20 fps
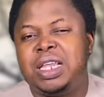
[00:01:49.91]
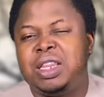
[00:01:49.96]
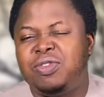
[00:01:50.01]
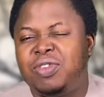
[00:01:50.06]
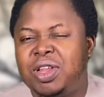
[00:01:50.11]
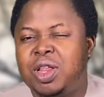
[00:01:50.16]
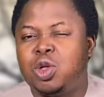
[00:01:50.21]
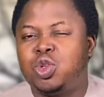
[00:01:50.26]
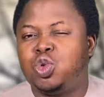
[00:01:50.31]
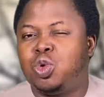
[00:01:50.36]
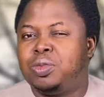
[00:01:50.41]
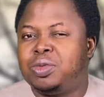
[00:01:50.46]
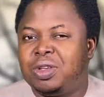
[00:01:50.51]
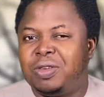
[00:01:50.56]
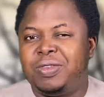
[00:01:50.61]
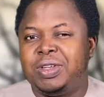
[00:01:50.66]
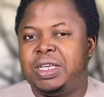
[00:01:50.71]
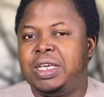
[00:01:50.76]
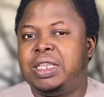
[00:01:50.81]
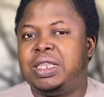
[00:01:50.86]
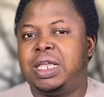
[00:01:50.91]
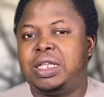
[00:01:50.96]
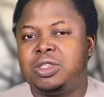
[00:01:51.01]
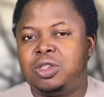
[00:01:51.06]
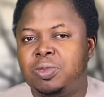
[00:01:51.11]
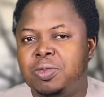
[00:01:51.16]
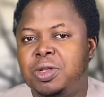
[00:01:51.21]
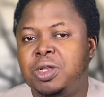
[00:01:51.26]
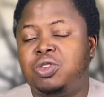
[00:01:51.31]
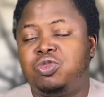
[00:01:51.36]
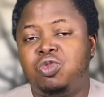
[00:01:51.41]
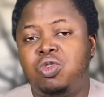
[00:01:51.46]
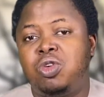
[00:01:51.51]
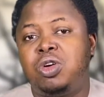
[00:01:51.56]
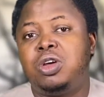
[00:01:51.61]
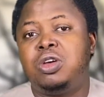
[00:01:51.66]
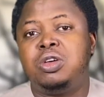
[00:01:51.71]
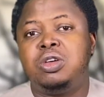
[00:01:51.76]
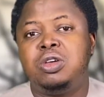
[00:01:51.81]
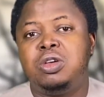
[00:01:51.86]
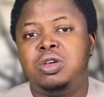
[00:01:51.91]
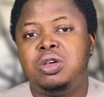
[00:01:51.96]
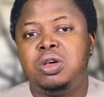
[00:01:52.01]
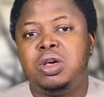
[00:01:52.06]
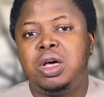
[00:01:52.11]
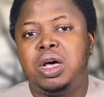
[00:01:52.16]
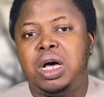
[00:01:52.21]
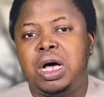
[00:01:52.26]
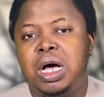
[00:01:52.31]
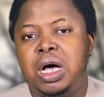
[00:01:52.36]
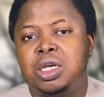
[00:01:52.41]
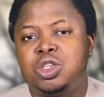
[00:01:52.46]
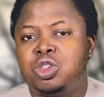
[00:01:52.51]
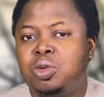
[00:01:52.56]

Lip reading: And the father also observed again that something is wrong.